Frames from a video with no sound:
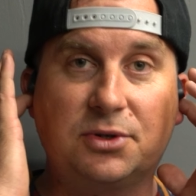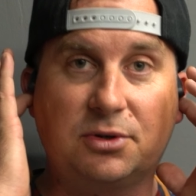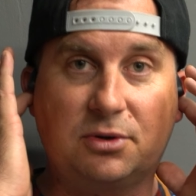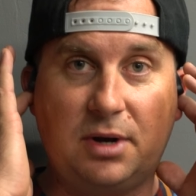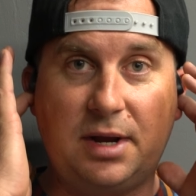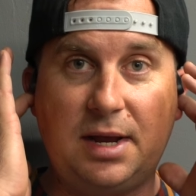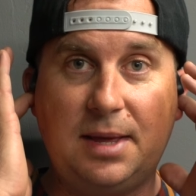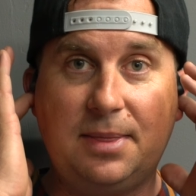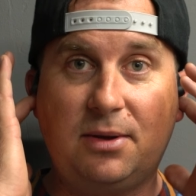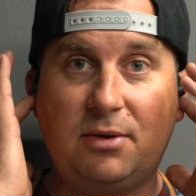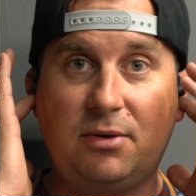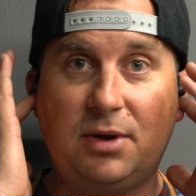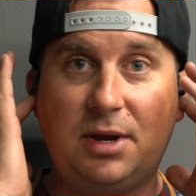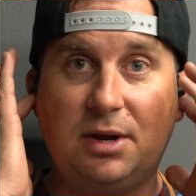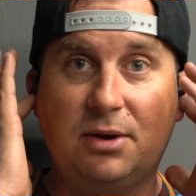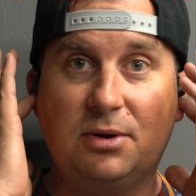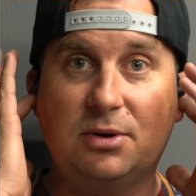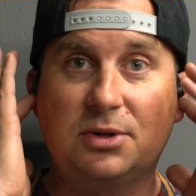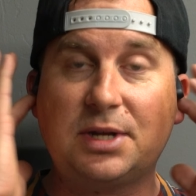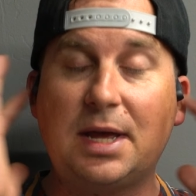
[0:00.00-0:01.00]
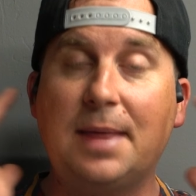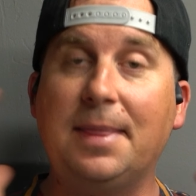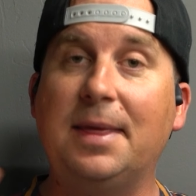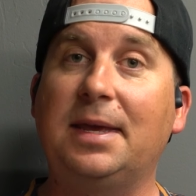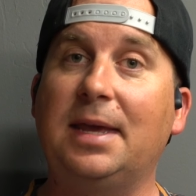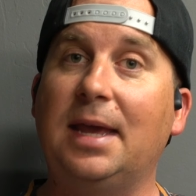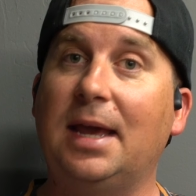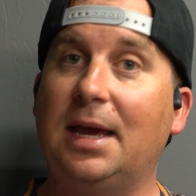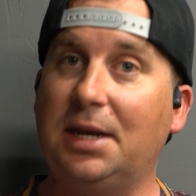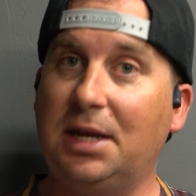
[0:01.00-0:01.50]
are in their ears and they
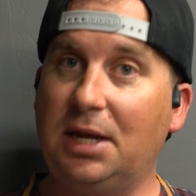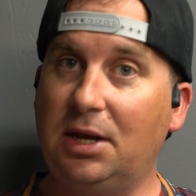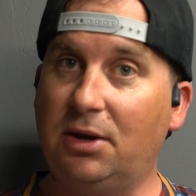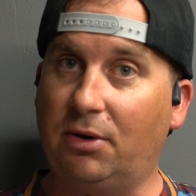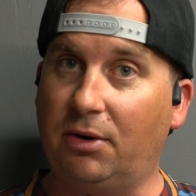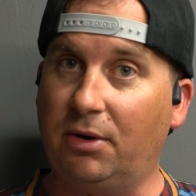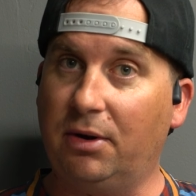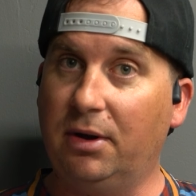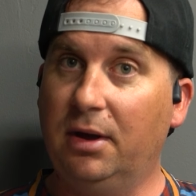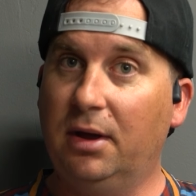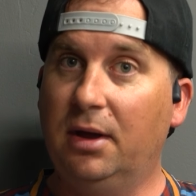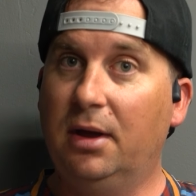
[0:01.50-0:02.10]
can't hear.